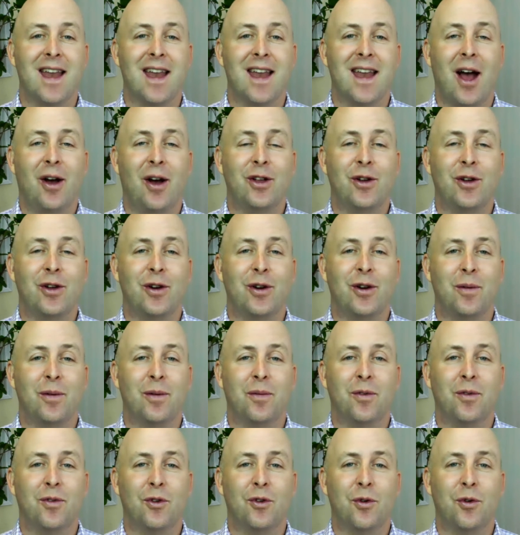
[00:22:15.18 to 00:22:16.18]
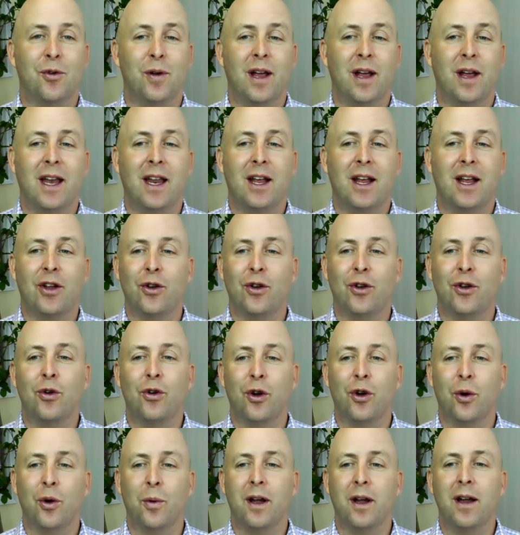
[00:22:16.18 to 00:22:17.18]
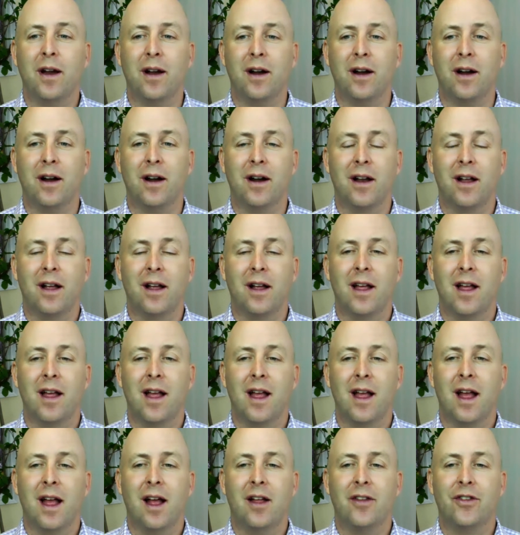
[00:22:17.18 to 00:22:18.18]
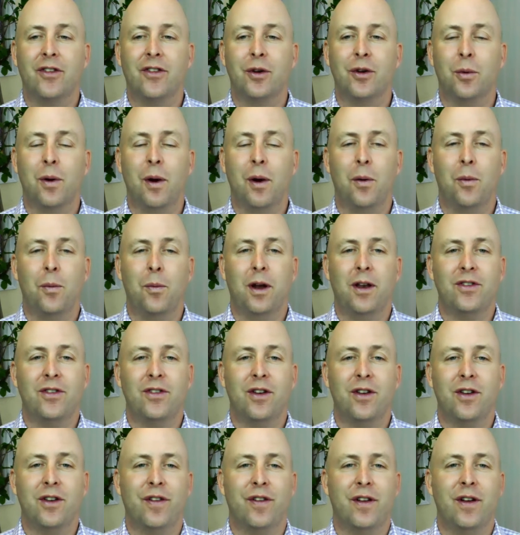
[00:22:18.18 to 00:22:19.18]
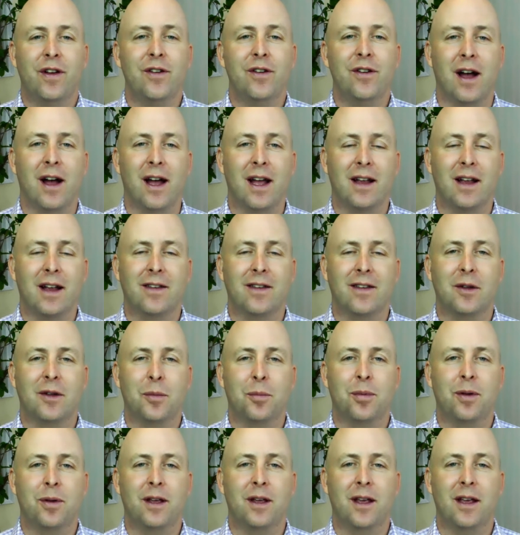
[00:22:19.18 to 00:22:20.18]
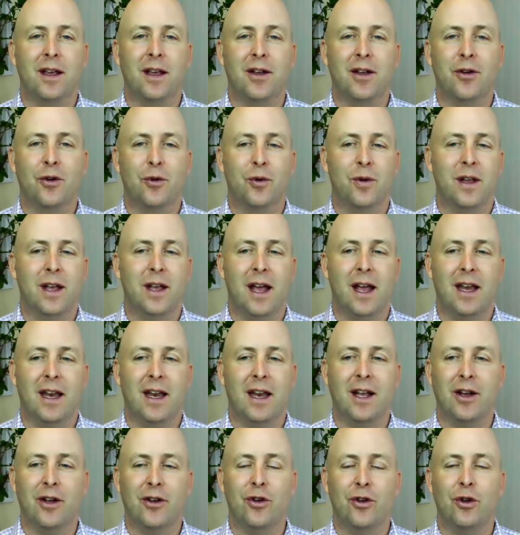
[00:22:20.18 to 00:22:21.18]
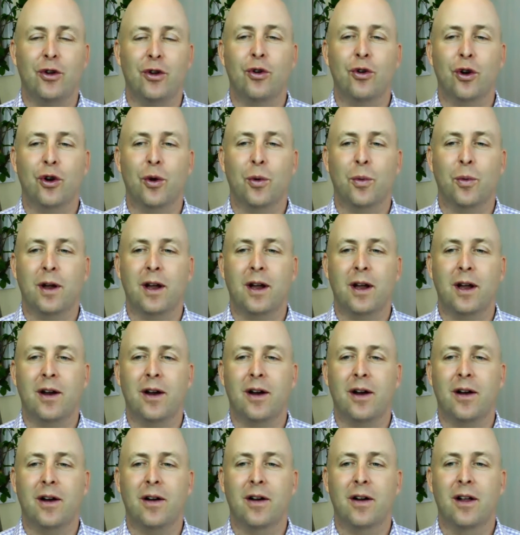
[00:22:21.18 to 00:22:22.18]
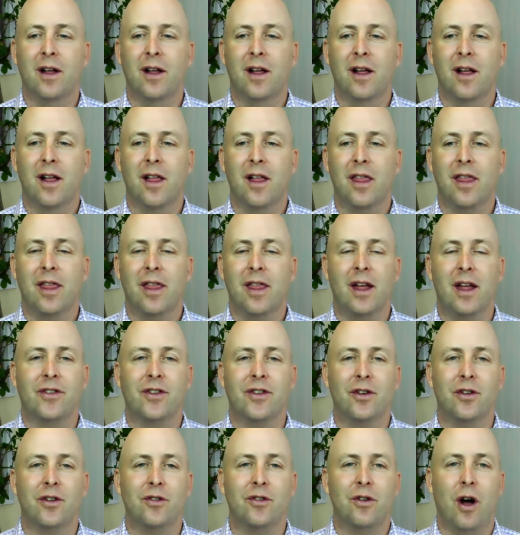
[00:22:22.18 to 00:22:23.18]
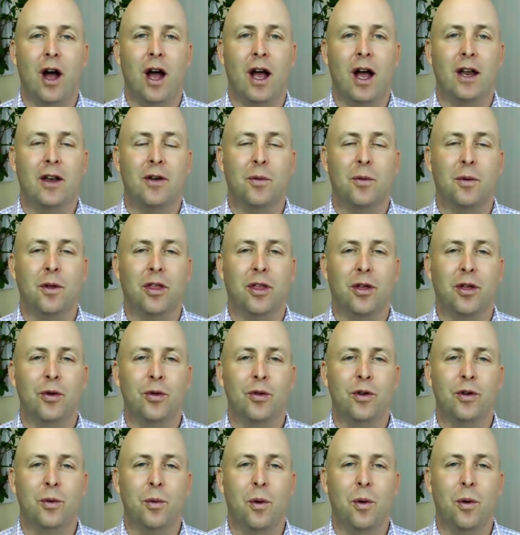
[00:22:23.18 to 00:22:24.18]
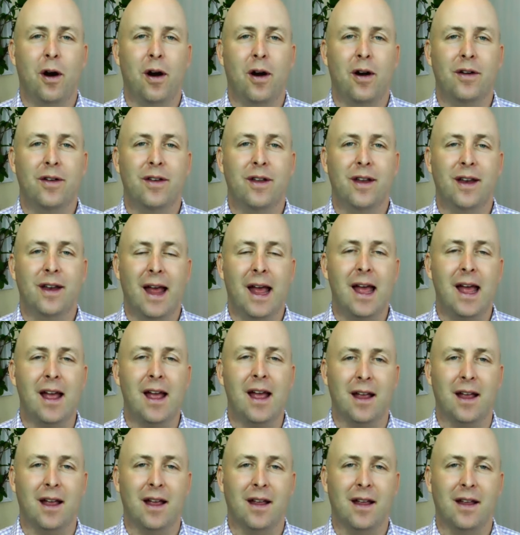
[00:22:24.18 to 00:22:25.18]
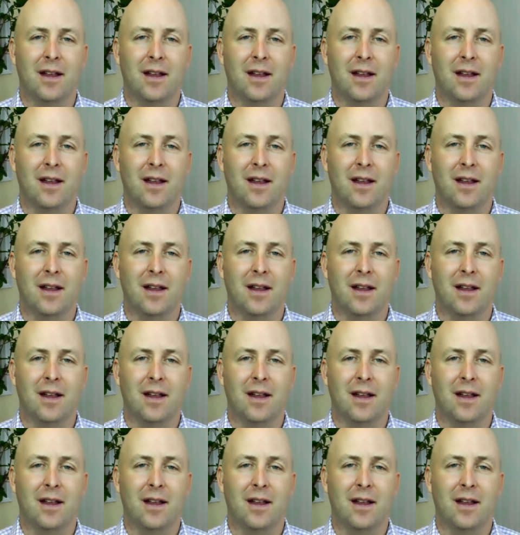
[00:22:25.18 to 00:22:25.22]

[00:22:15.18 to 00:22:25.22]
now you're creating a new career. And so what does it feel like to be creating a new career that's aligned with who you are today?